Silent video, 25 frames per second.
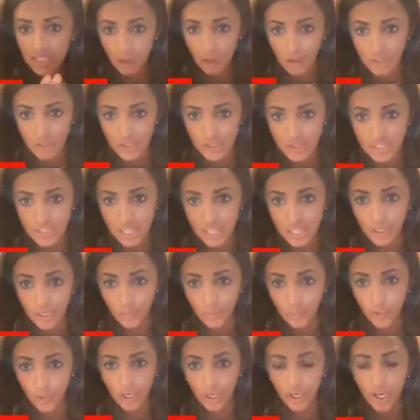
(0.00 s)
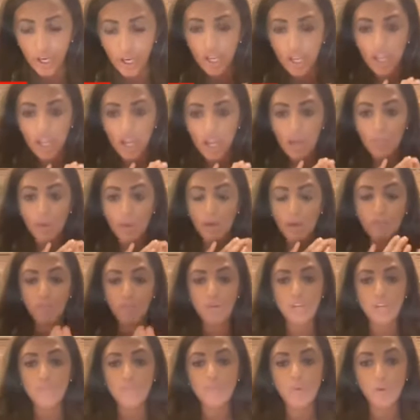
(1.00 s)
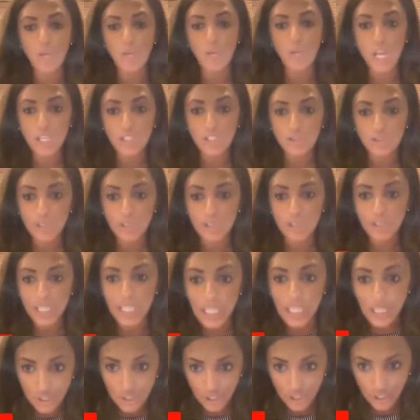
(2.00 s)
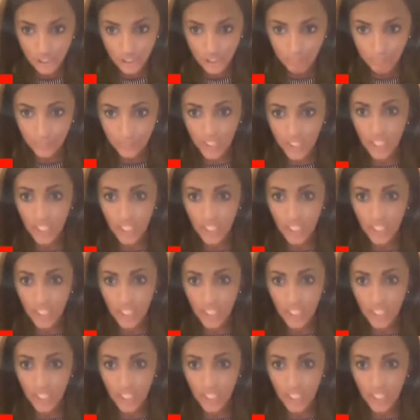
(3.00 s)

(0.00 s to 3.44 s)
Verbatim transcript: They also said there were about 4,400 injured.